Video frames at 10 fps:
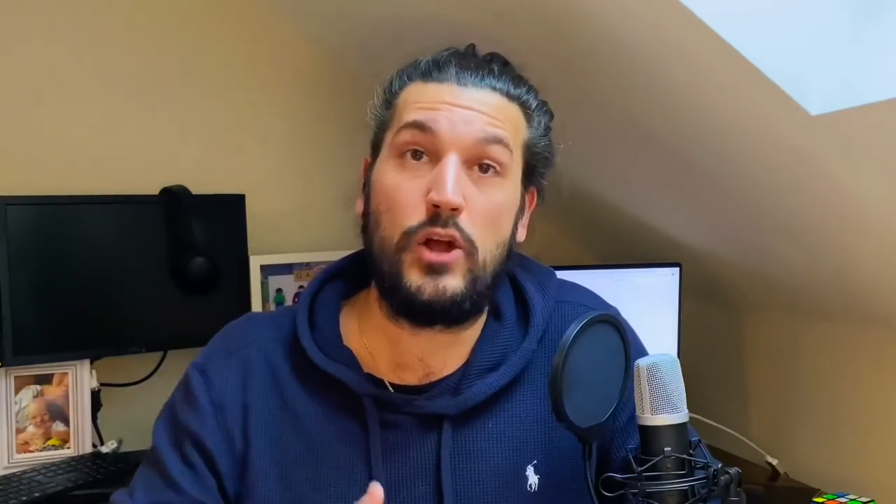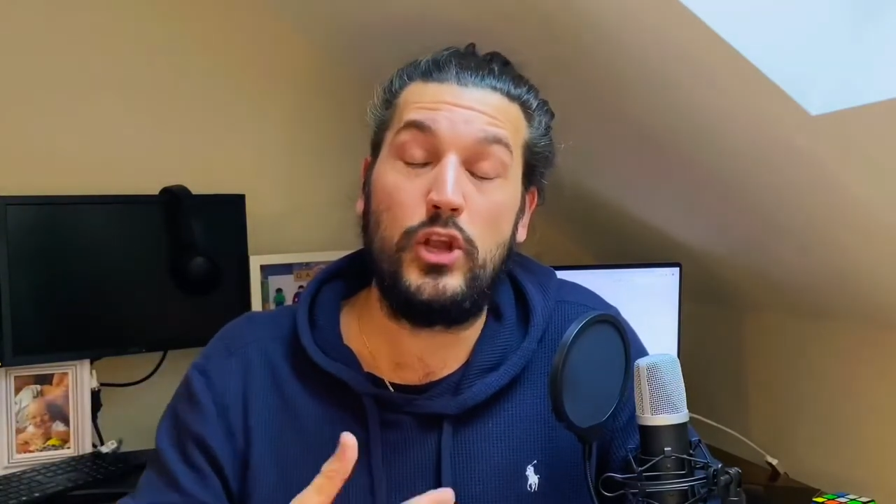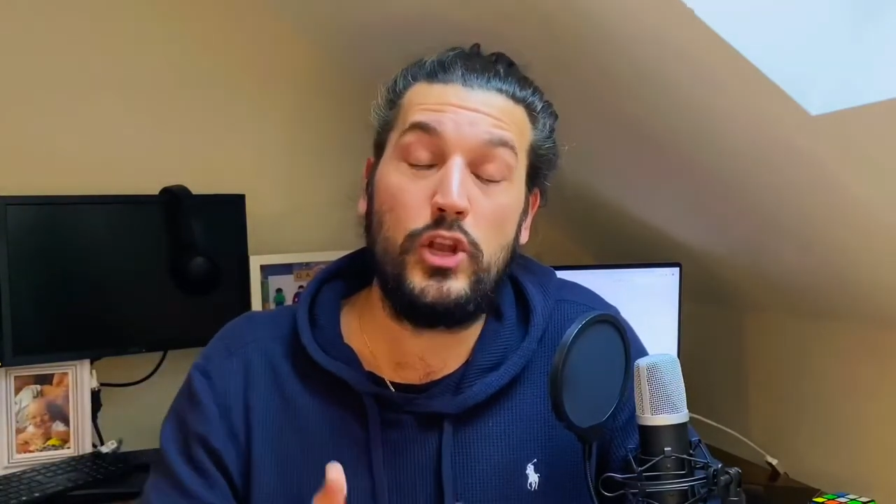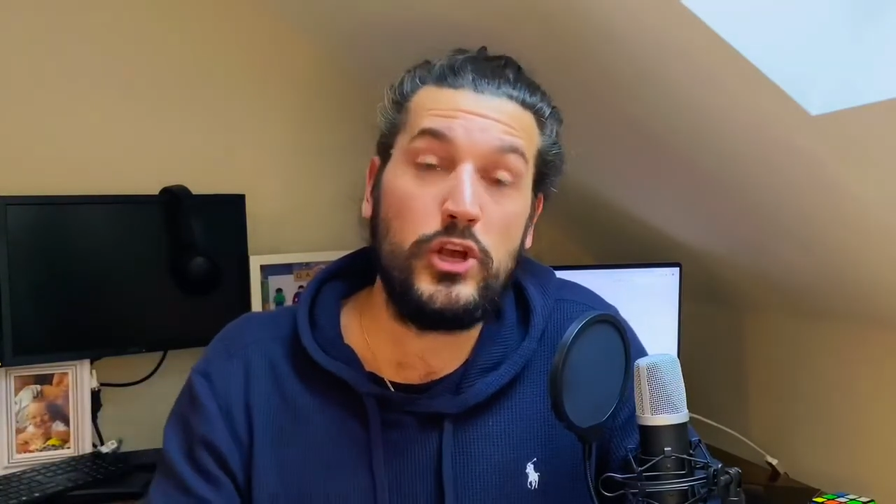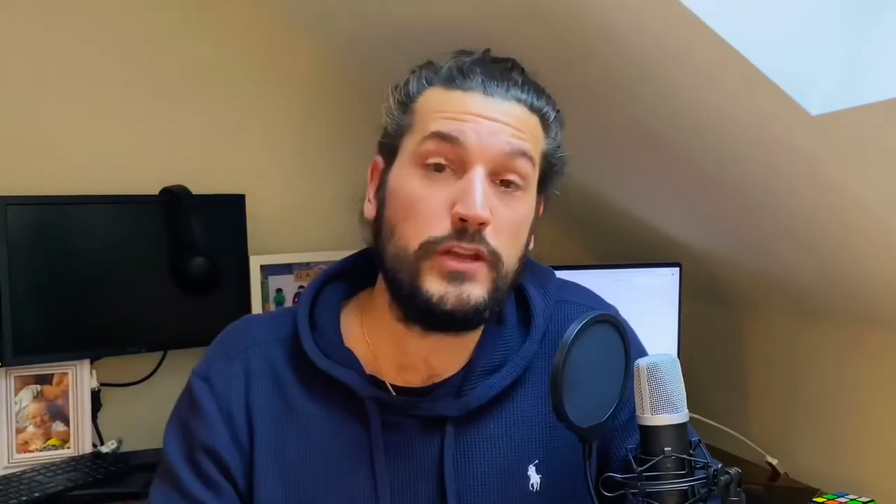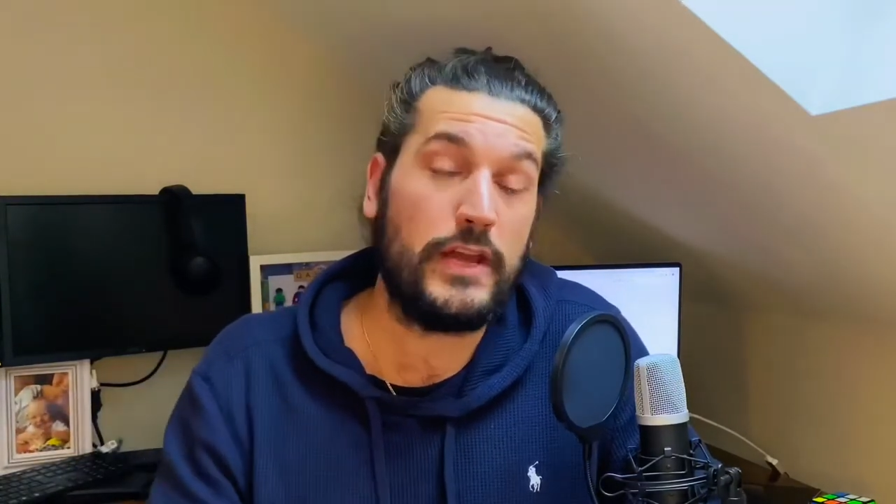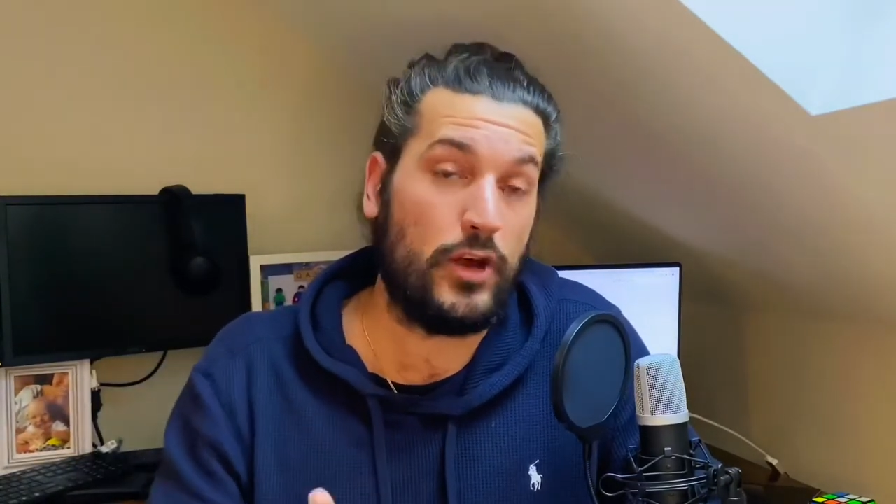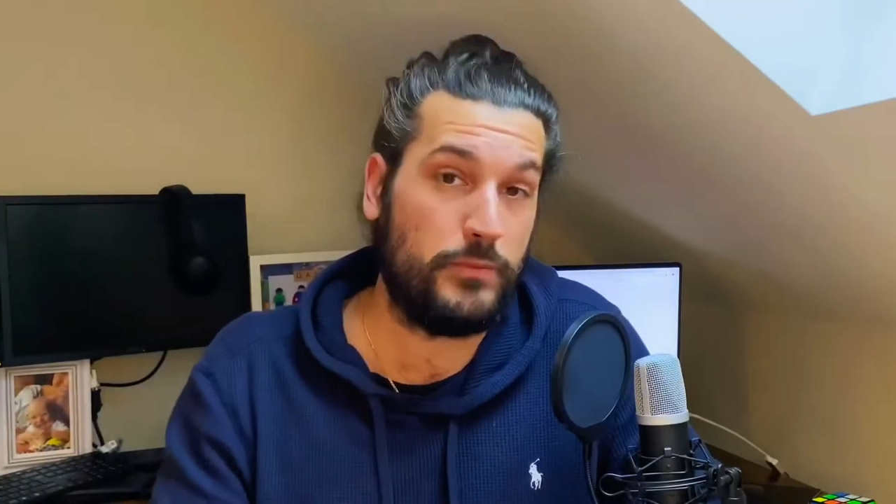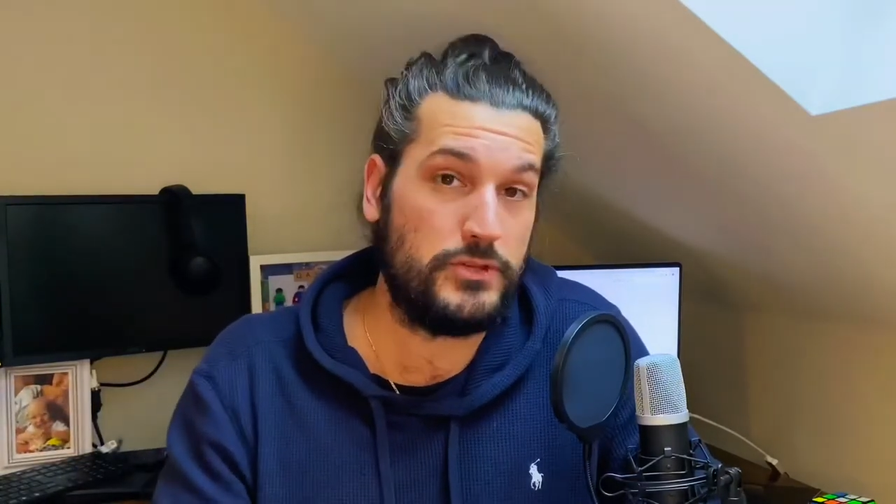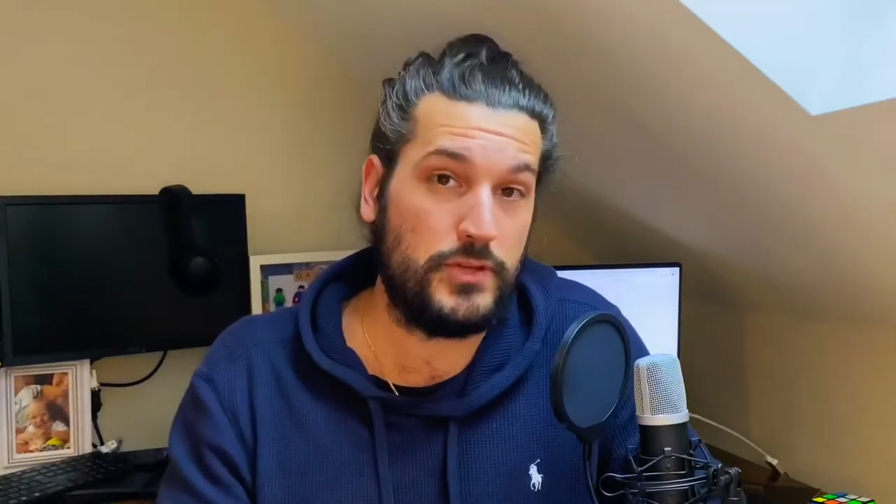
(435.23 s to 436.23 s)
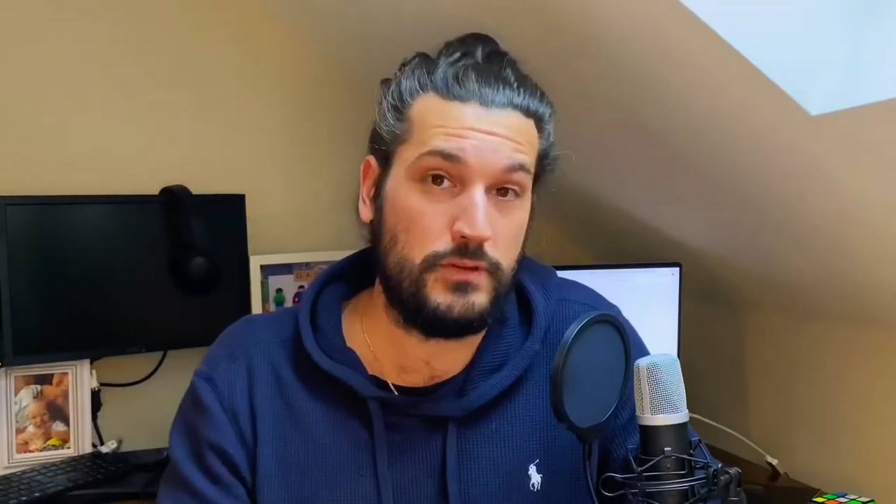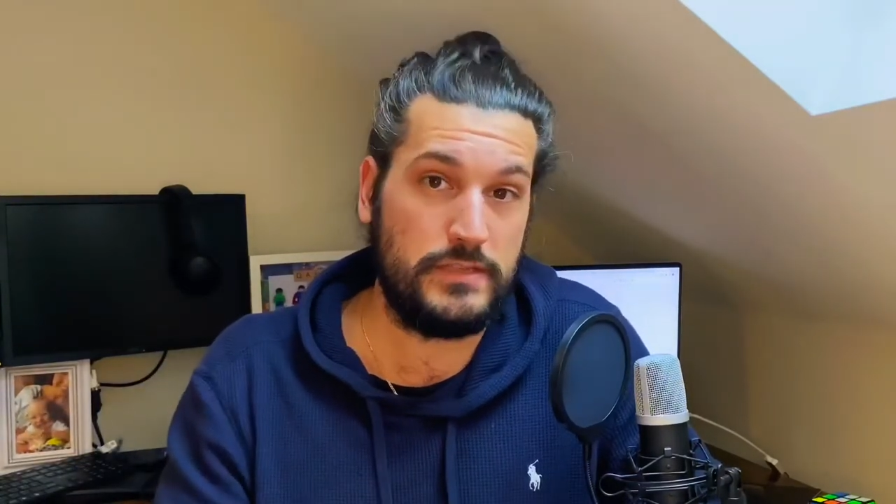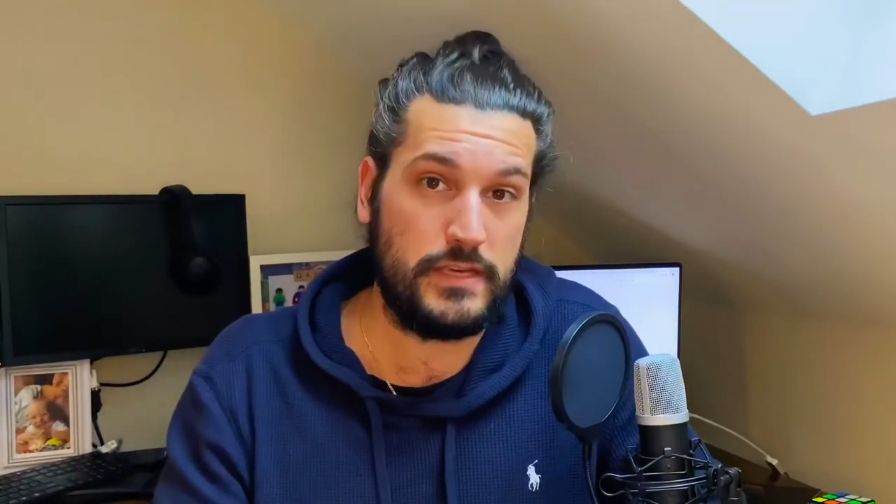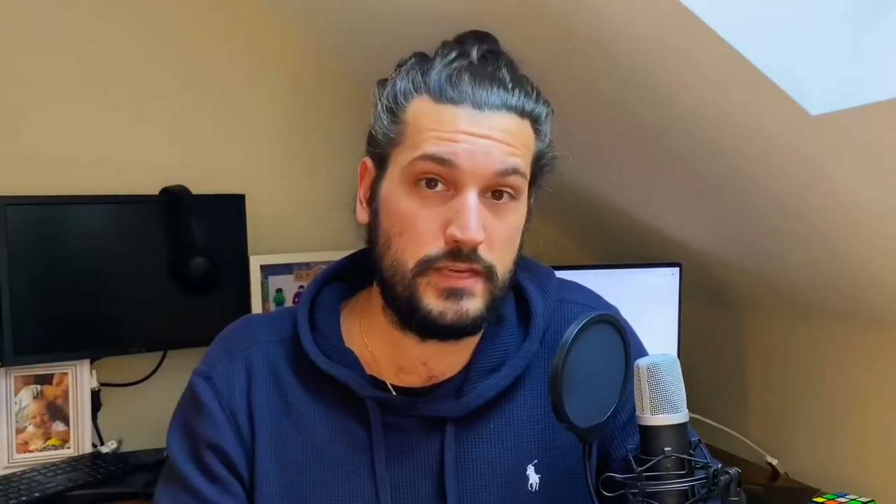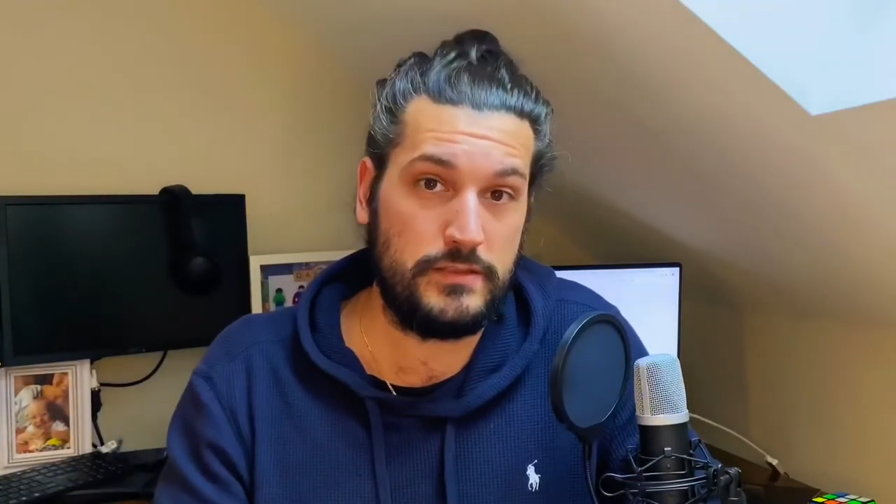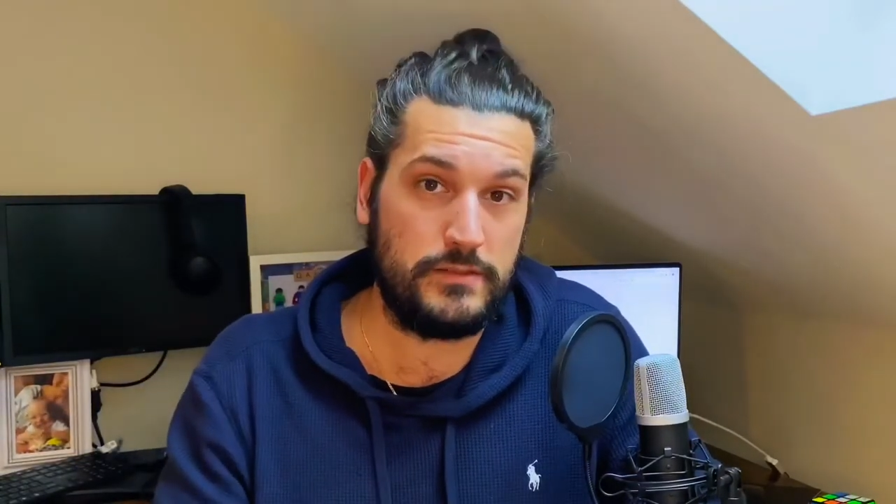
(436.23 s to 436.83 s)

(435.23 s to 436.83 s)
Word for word: learning opportunities